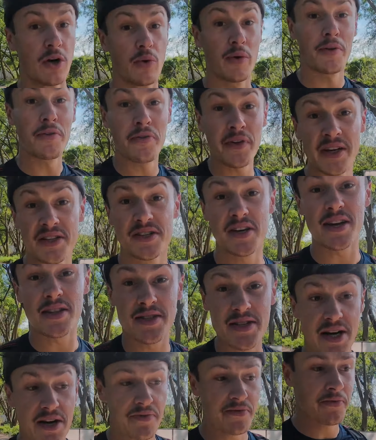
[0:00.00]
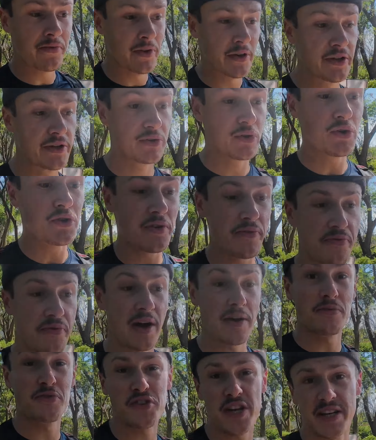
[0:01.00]
When things get tough, use the
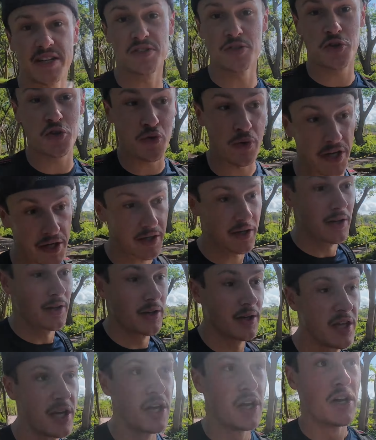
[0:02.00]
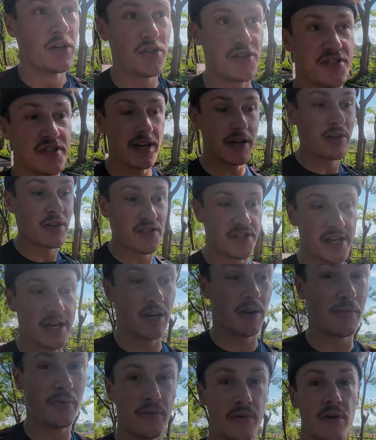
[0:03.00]
5 seconds trick. Just tell
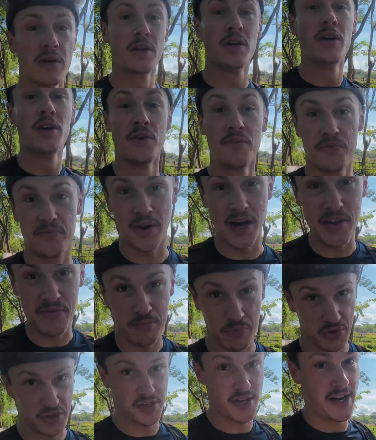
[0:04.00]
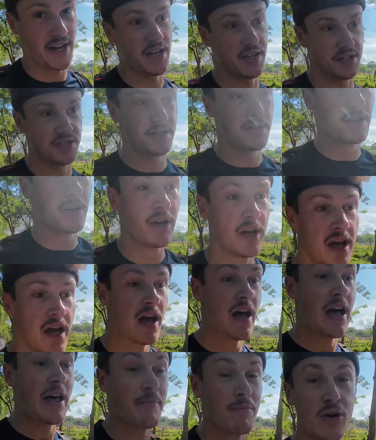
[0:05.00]
yourself 5 more seconds.
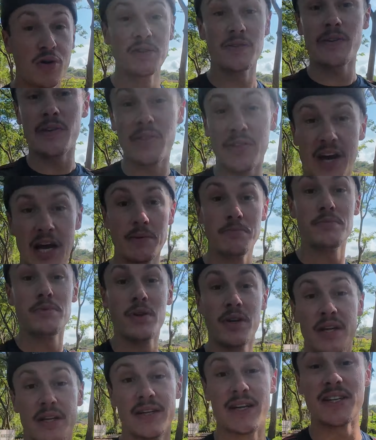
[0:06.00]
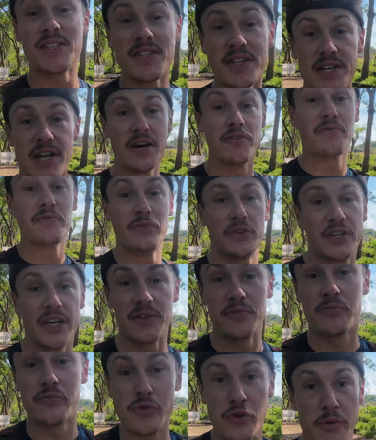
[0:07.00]
And most of the time, that's enough to
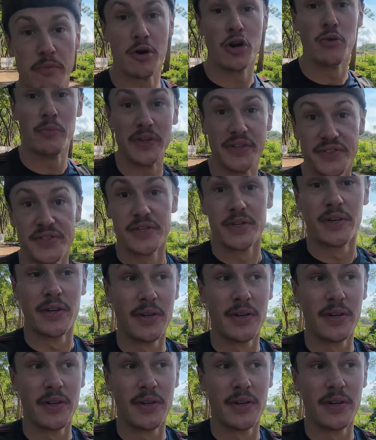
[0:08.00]
get through the moment.